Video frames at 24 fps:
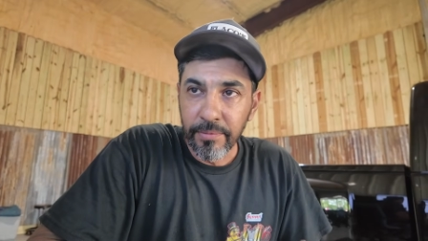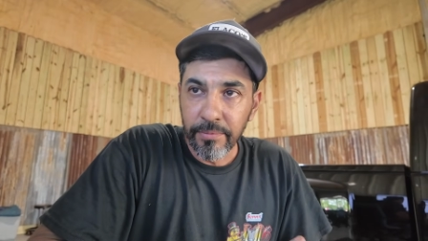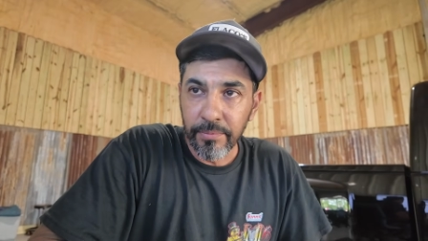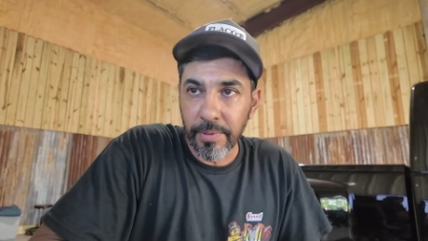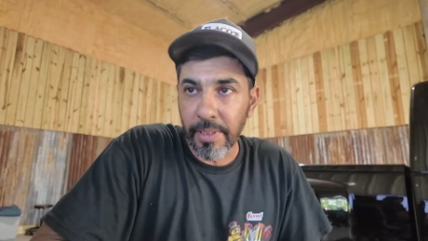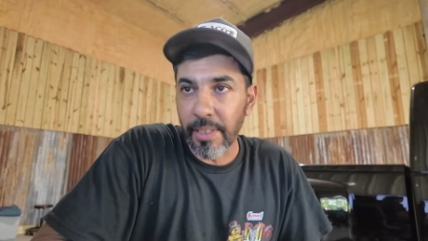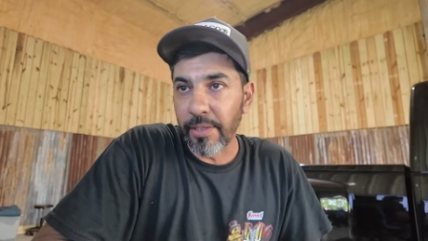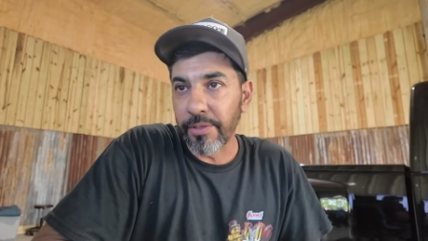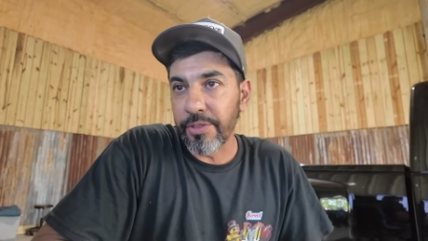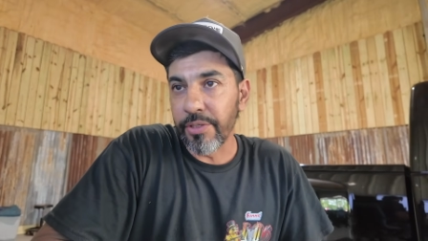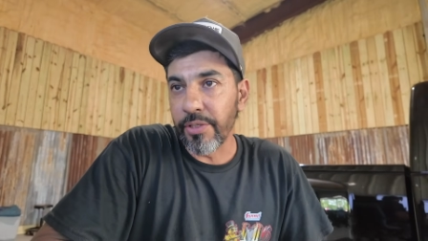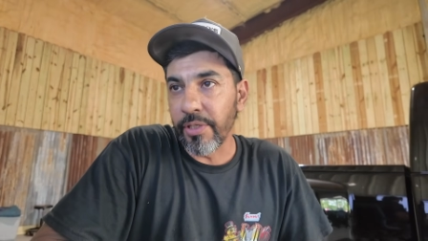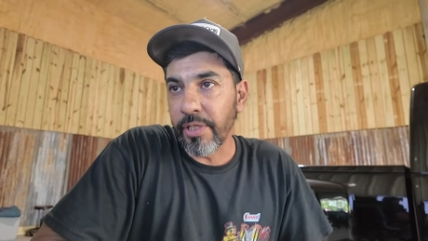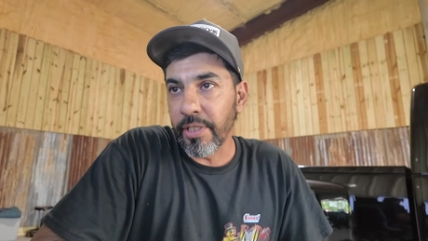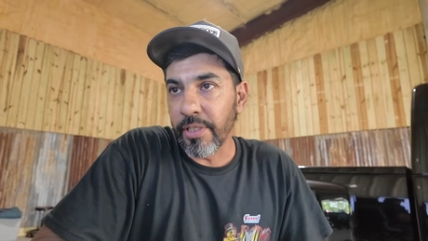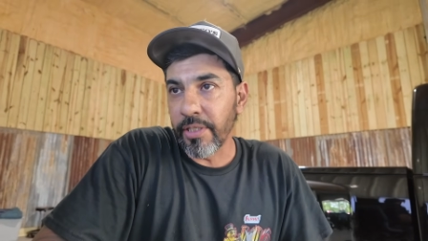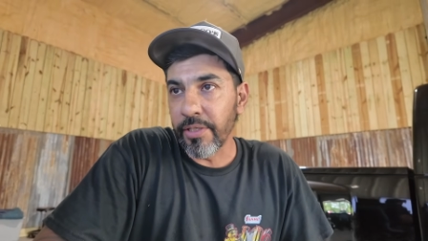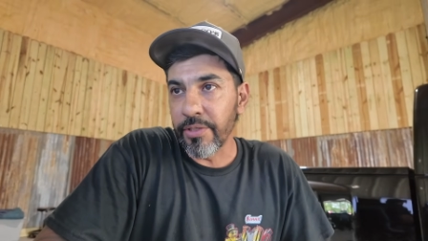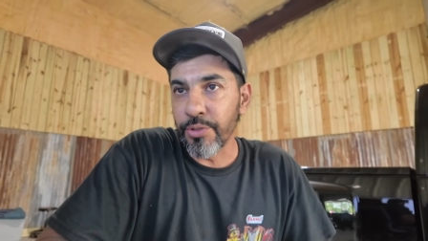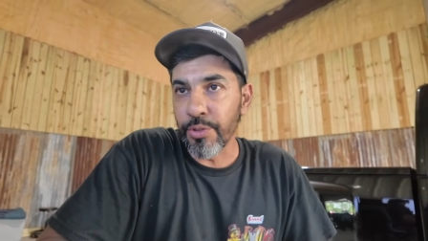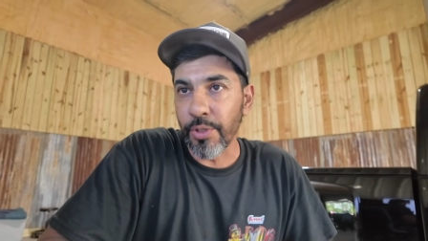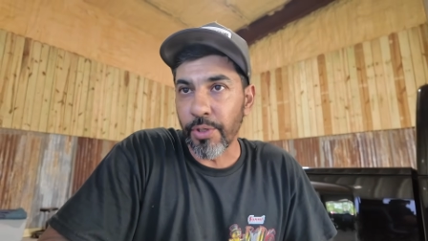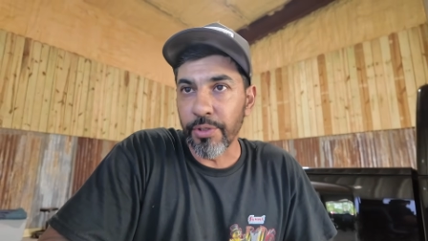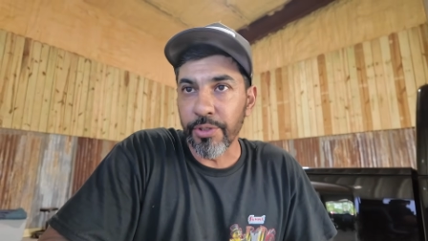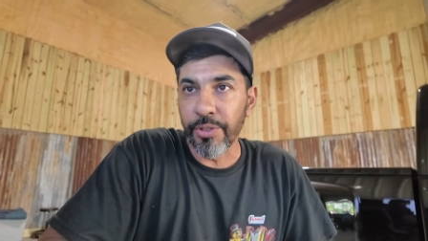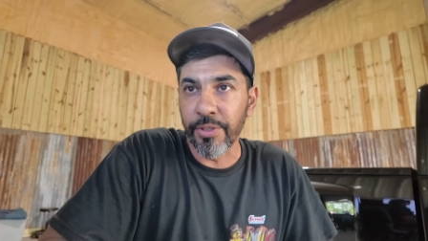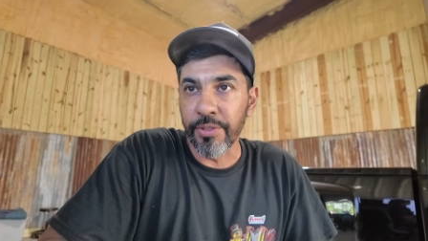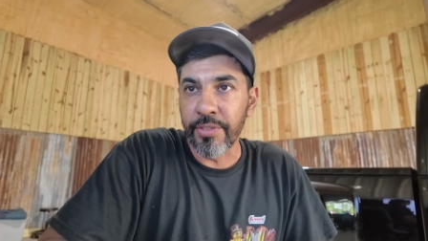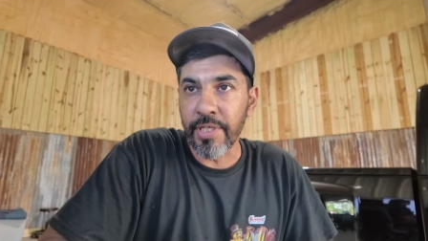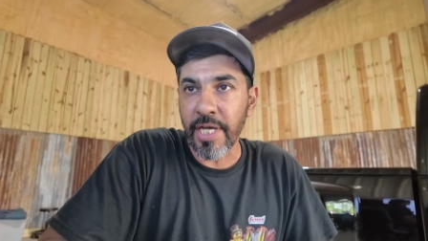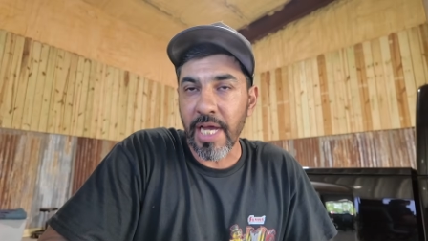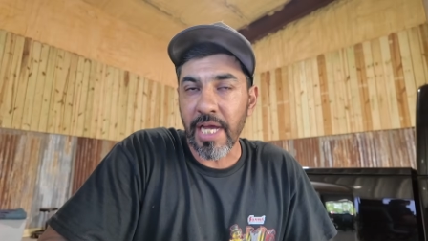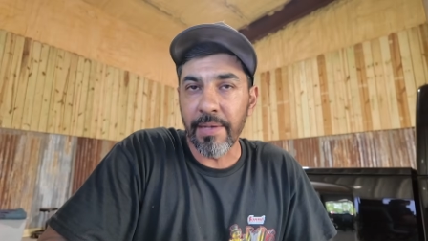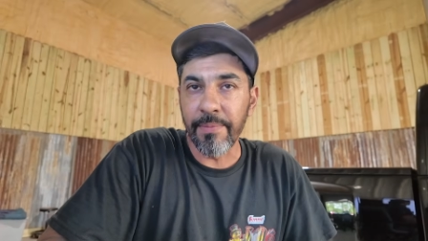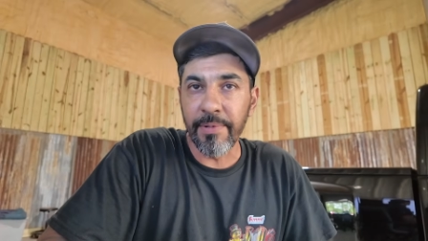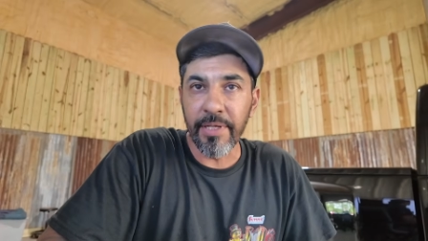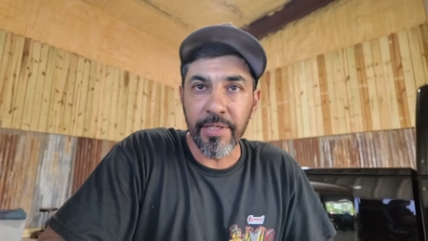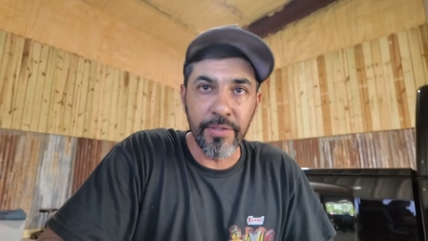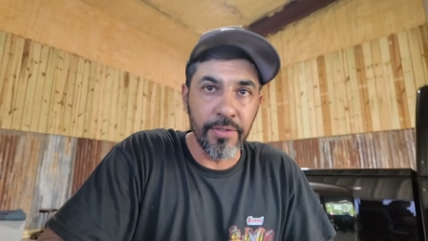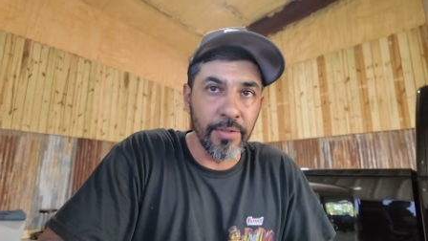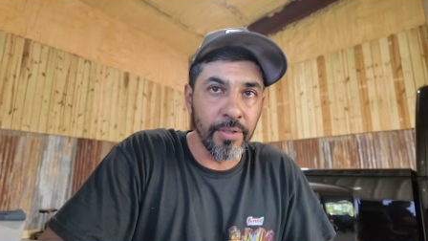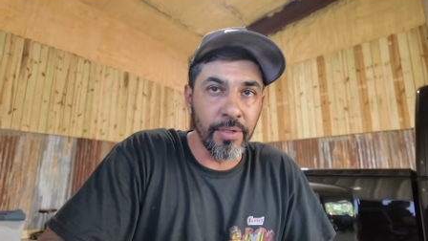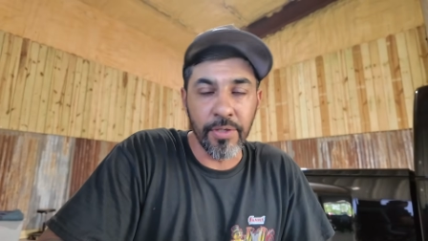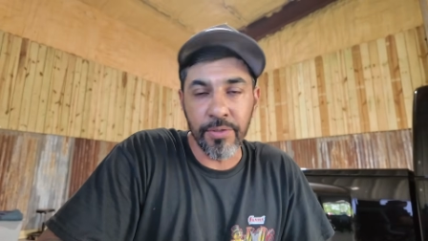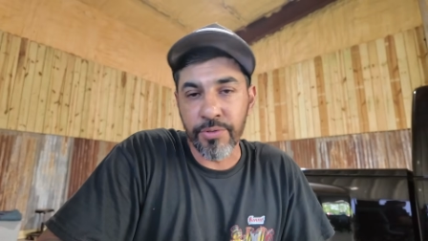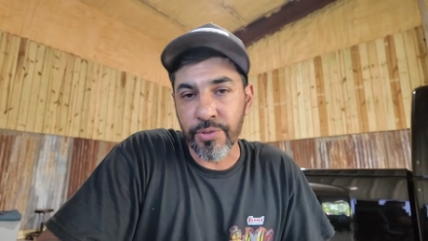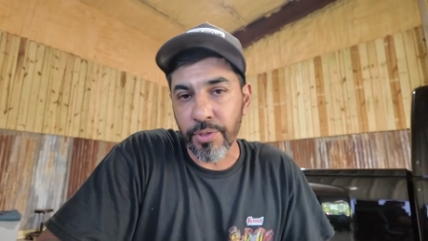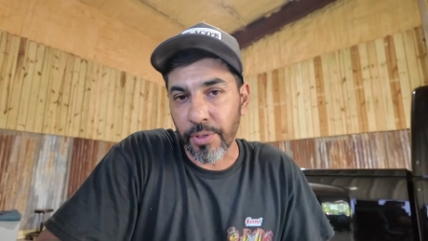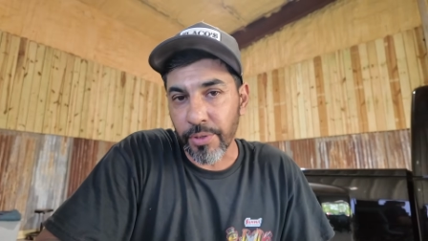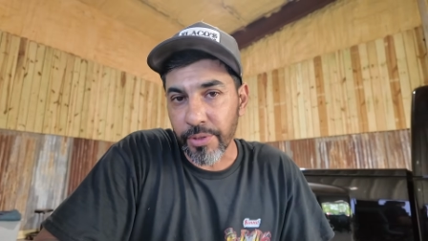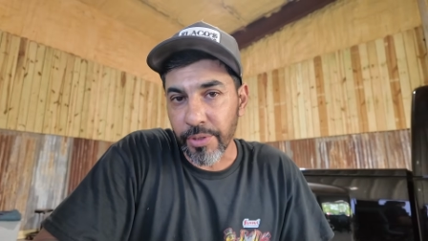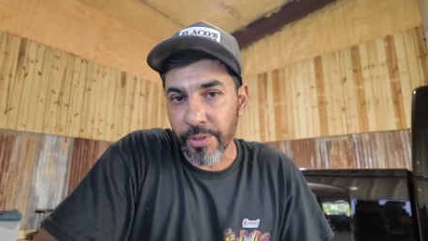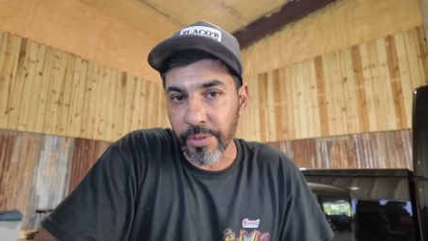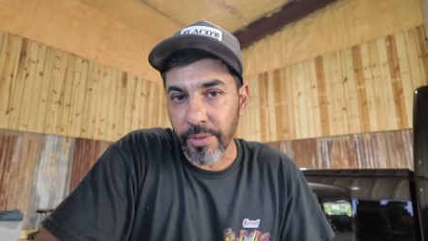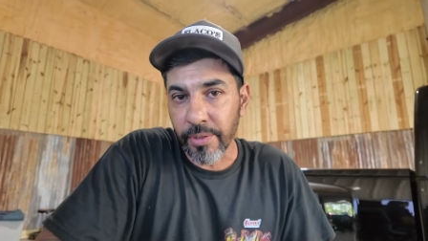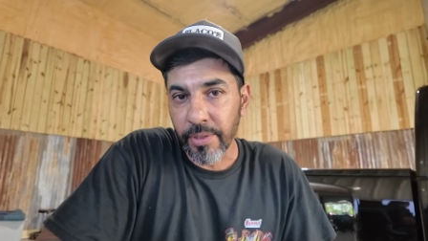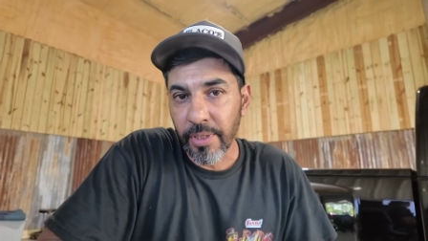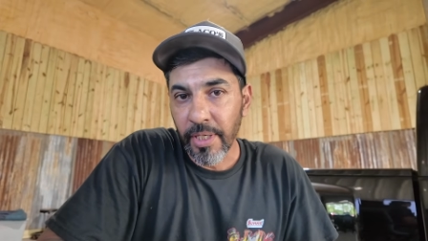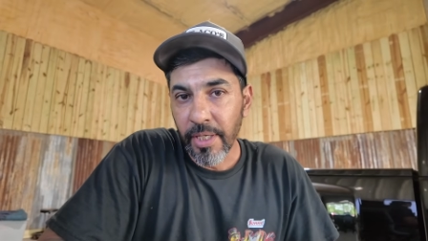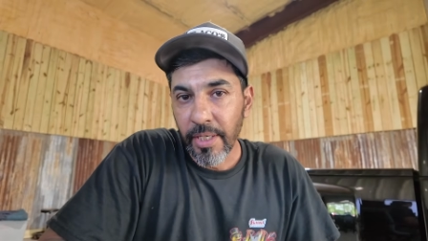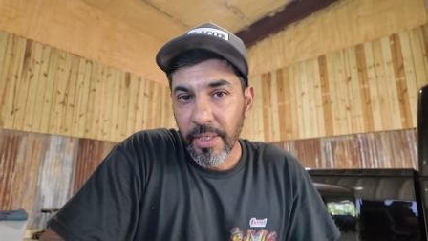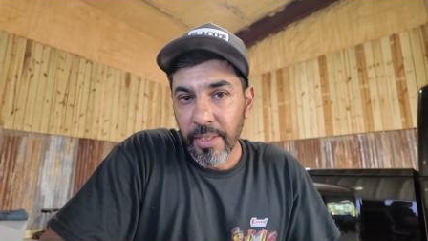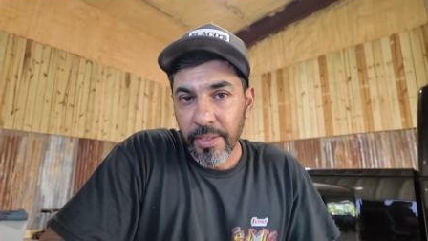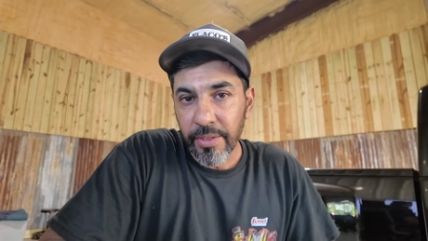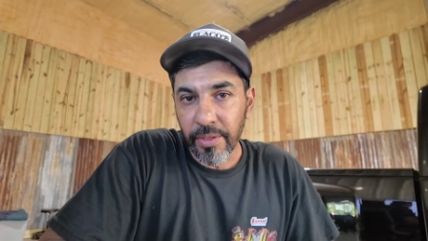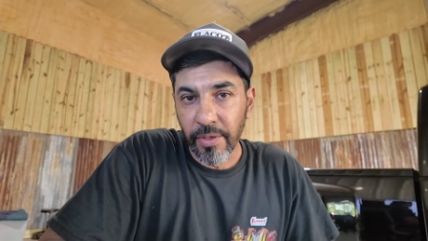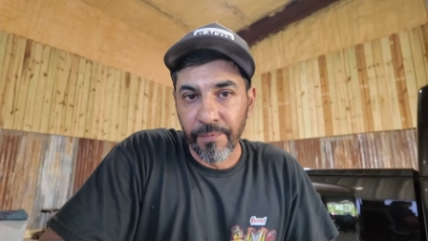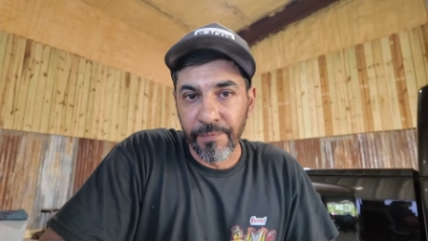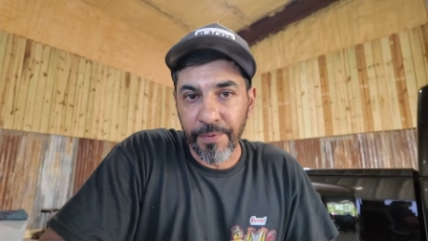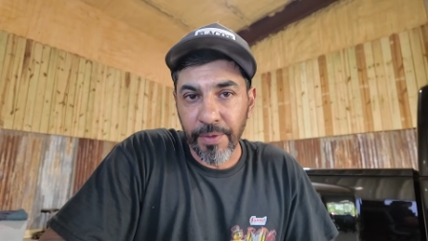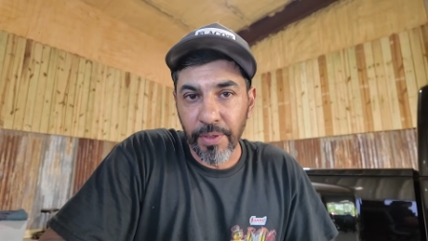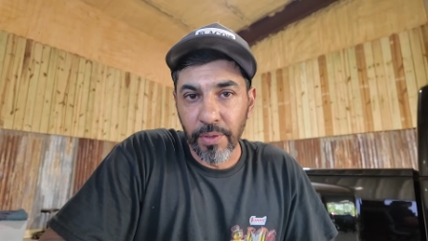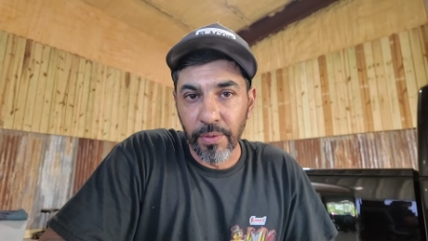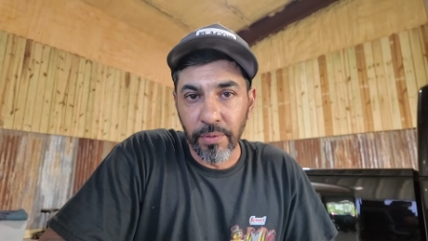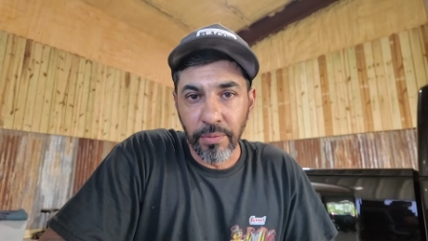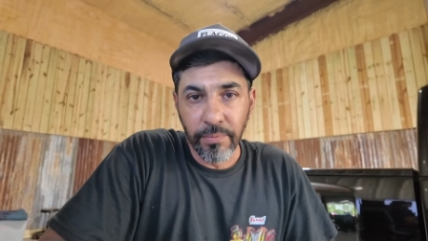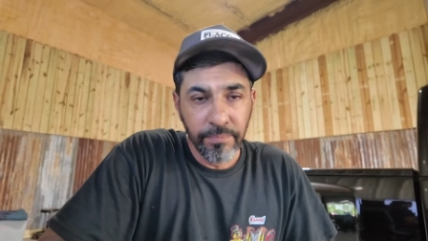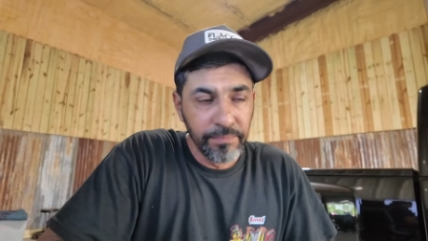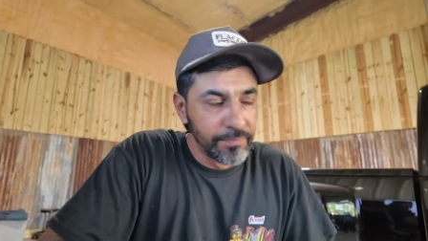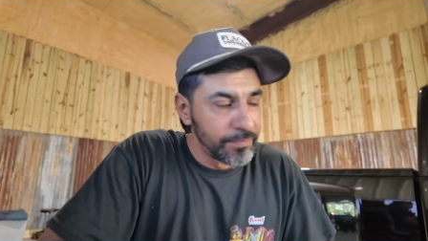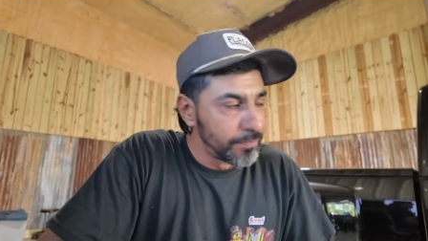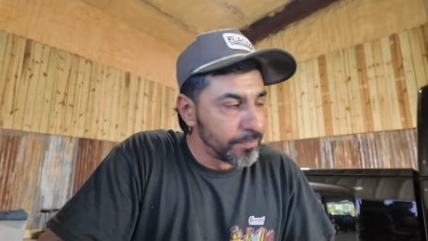well, you can control your timing, you can control your fuel,